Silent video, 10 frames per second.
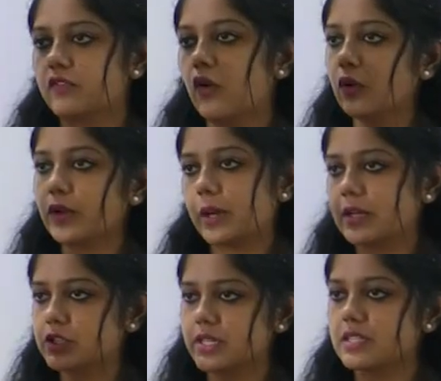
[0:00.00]
following
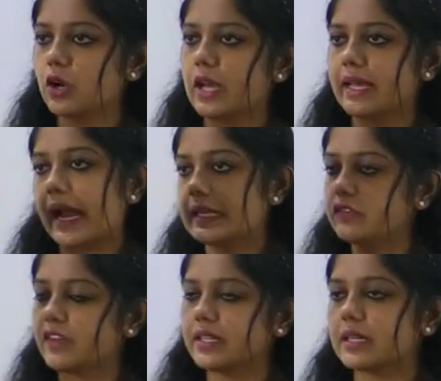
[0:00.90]
questions or like
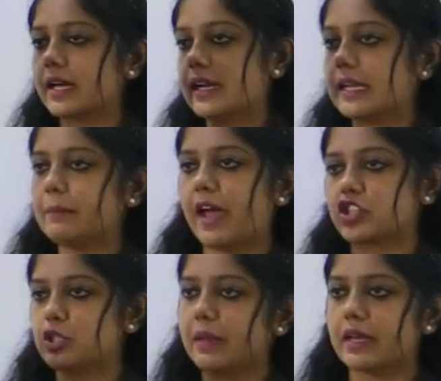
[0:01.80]
identify the correctly
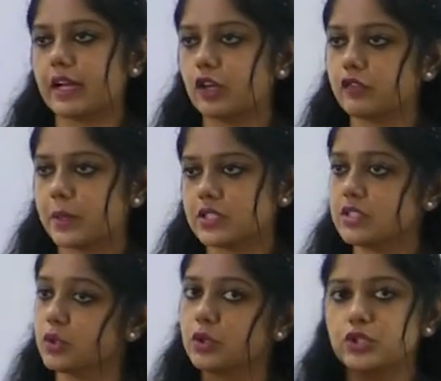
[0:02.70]
matched pair kind of
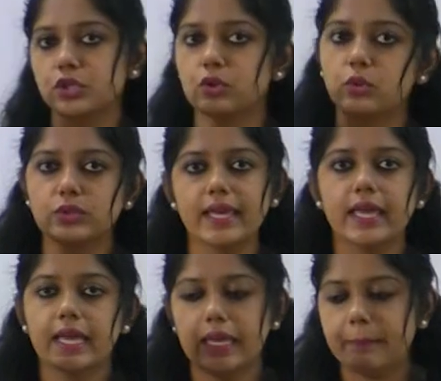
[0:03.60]
questions. So you should know the
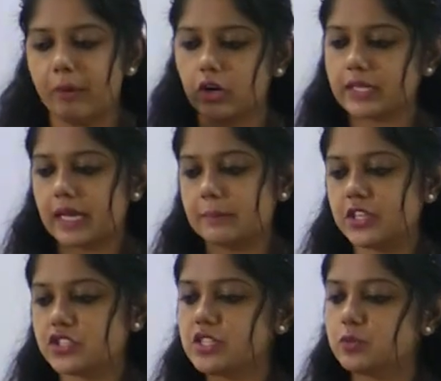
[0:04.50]
important
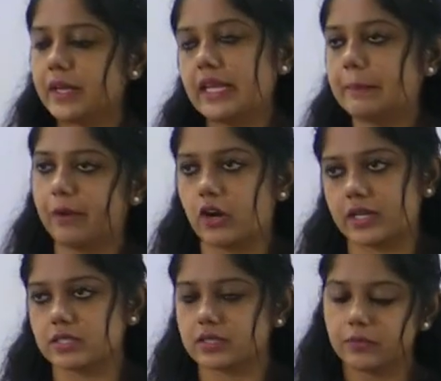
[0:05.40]
commissions, very
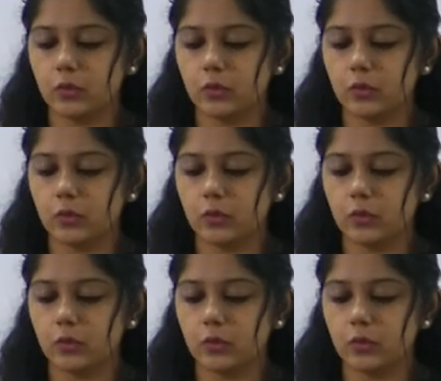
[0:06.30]
important.